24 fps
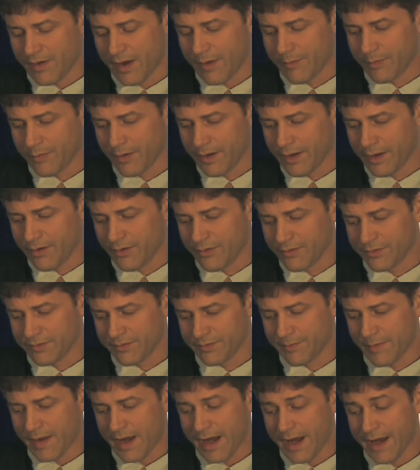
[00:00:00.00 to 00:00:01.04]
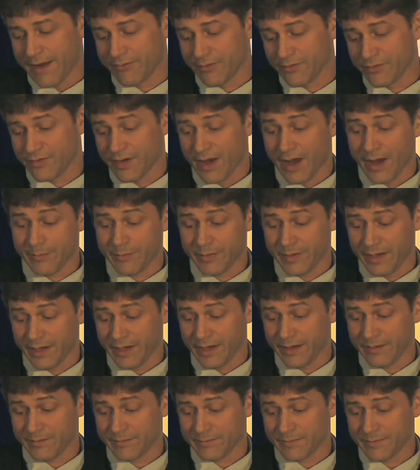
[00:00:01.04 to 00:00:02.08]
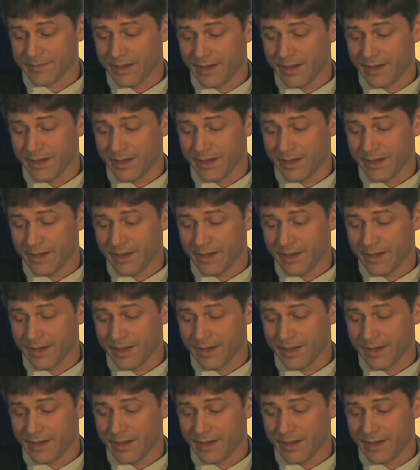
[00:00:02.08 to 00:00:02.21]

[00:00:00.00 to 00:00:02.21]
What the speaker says: operators by average IP,